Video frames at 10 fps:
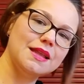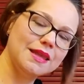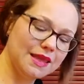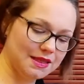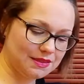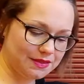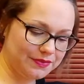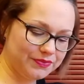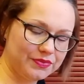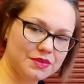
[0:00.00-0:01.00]
Like that.
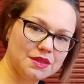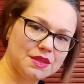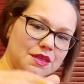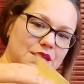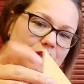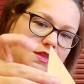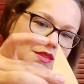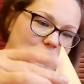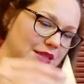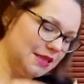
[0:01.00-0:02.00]

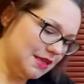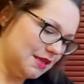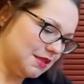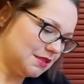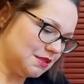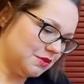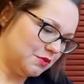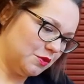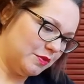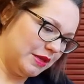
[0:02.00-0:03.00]
So these
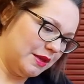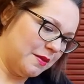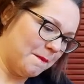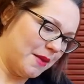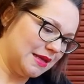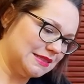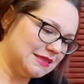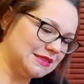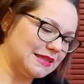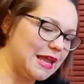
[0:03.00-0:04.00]
will be my
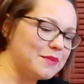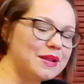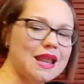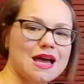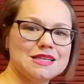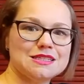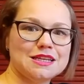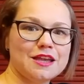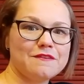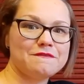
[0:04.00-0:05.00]

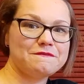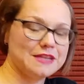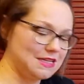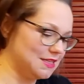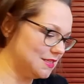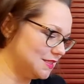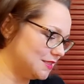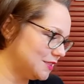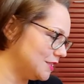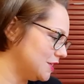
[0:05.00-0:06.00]
stabilizing
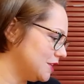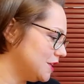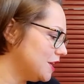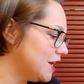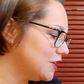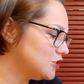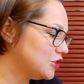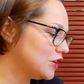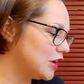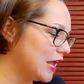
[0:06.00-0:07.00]
fins. To
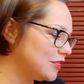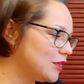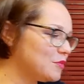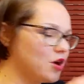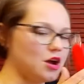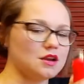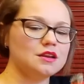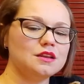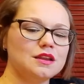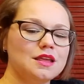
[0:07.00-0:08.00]
get them
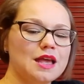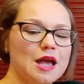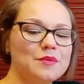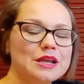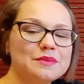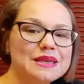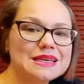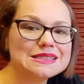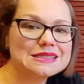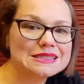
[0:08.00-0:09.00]
on, I'm going to
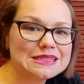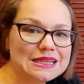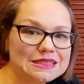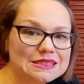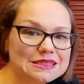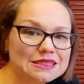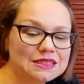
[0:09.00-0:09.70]
make a slit